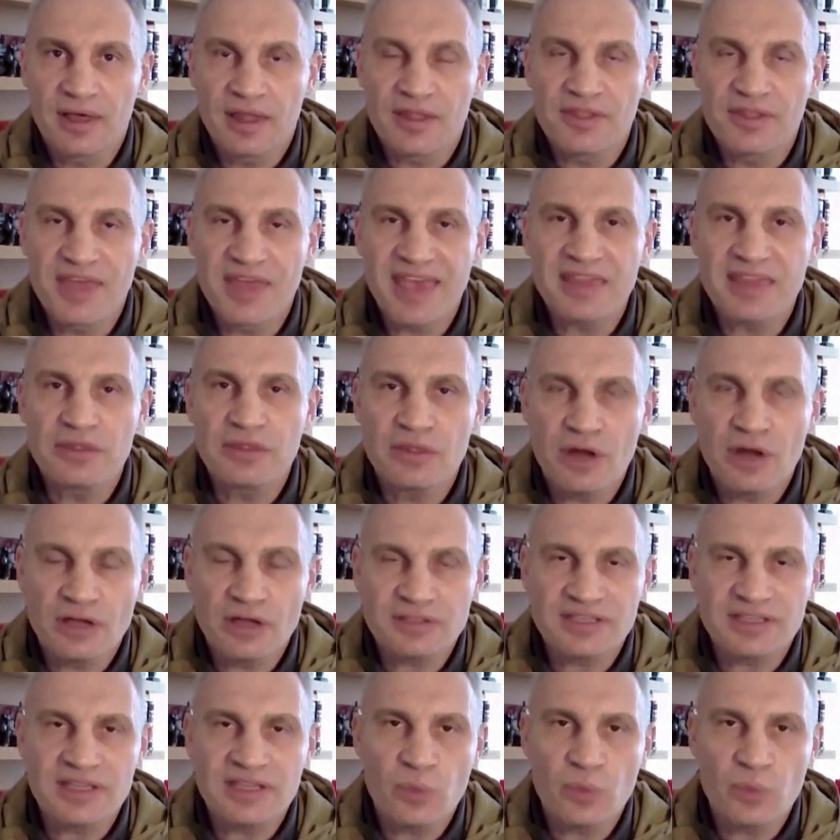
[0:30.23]
They
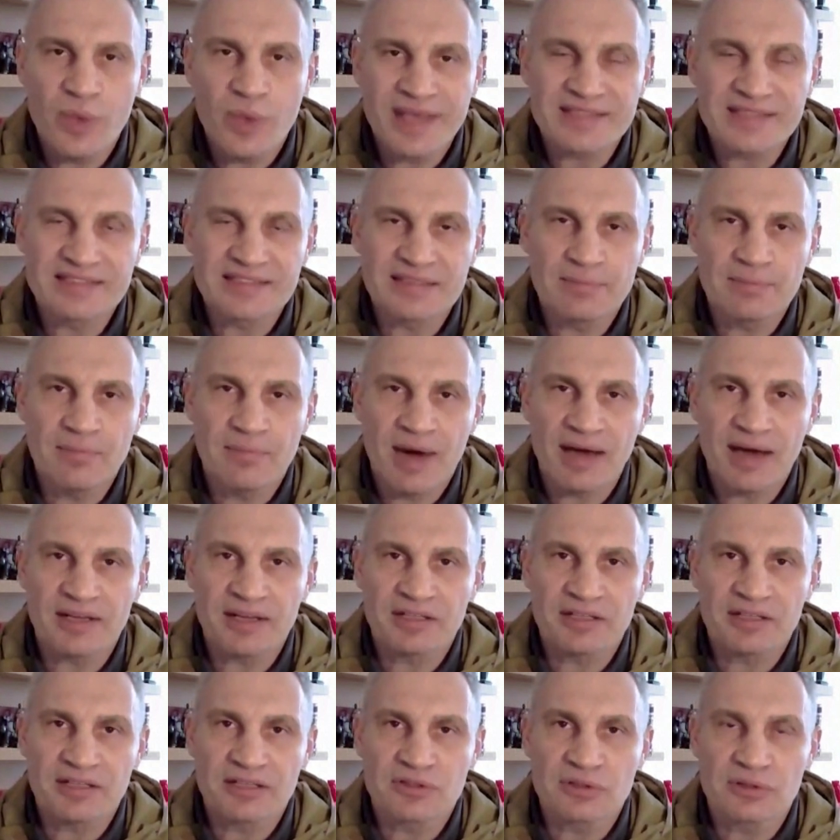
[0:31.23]
not invest the
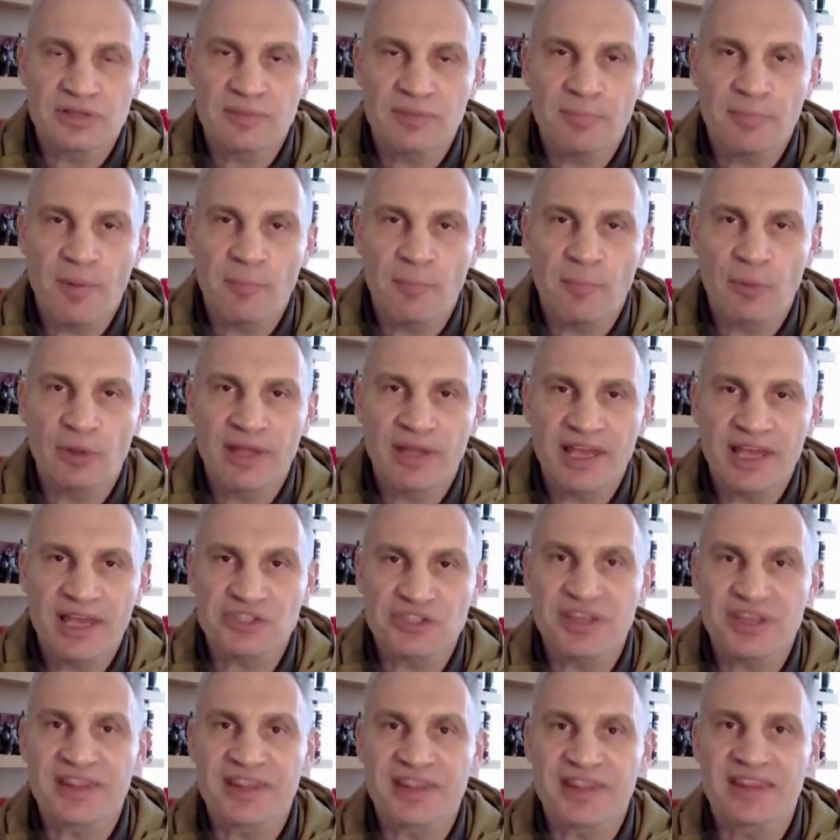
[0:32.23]
money to the
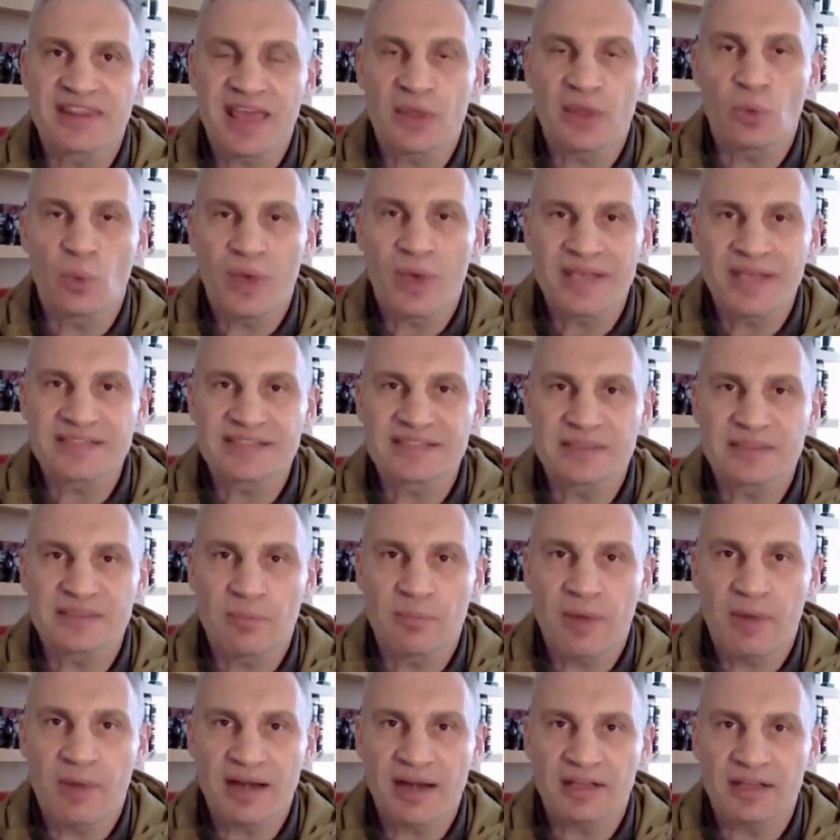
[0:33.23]
population, they invest the
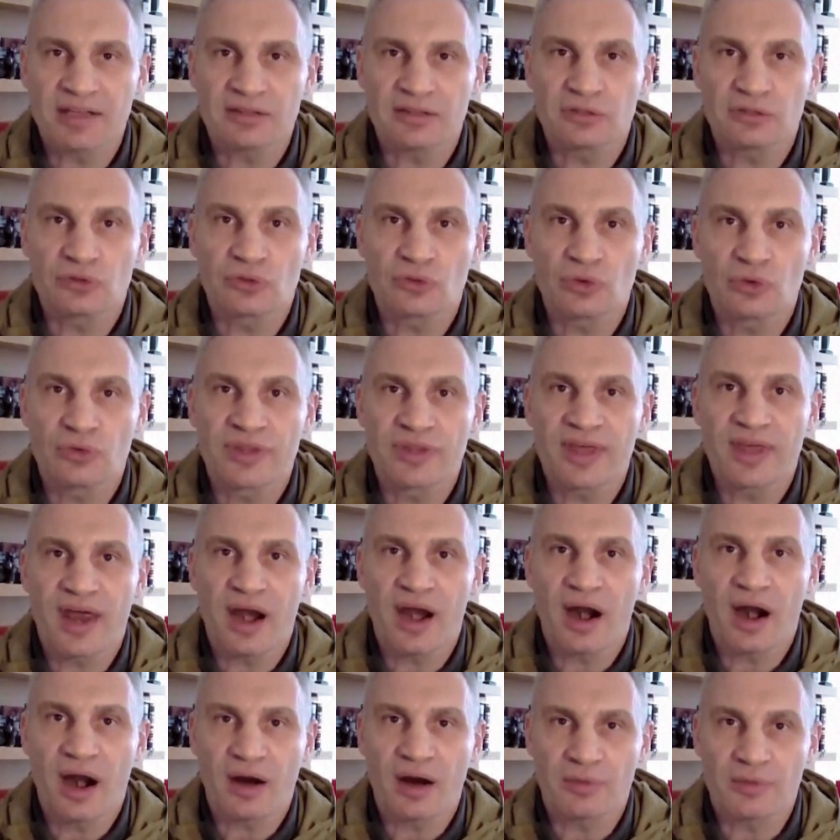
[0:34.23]
money to the
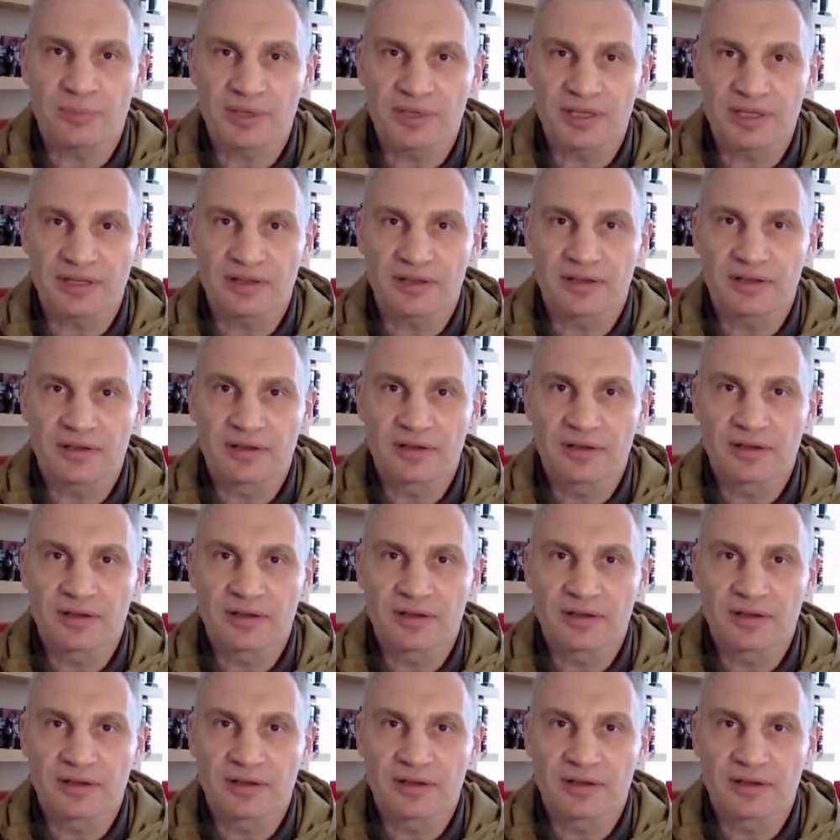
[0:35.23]
army.